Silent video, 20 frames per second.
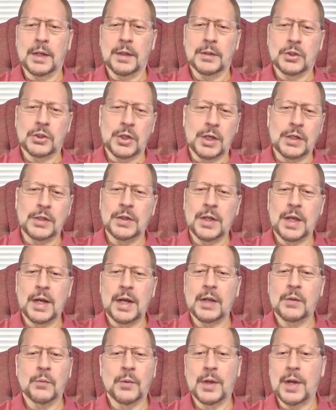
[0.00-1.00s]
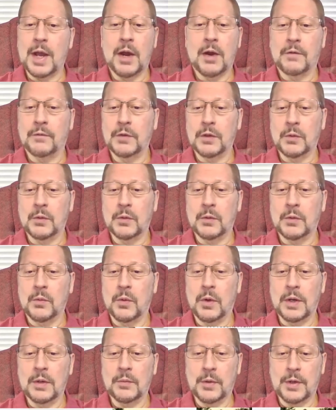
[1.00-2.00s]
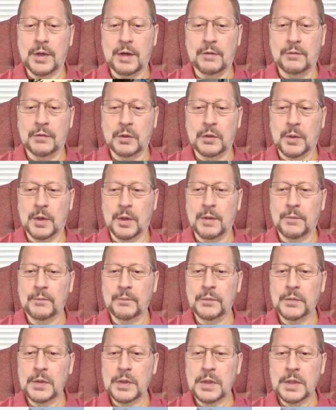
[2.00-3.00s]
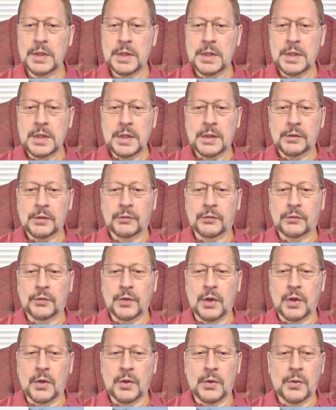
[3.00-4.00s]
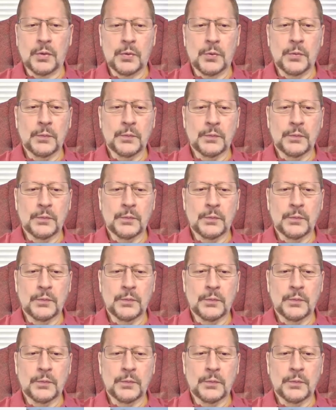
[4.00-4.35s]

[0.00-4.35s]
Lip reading: change that at however you want, whenever you want. So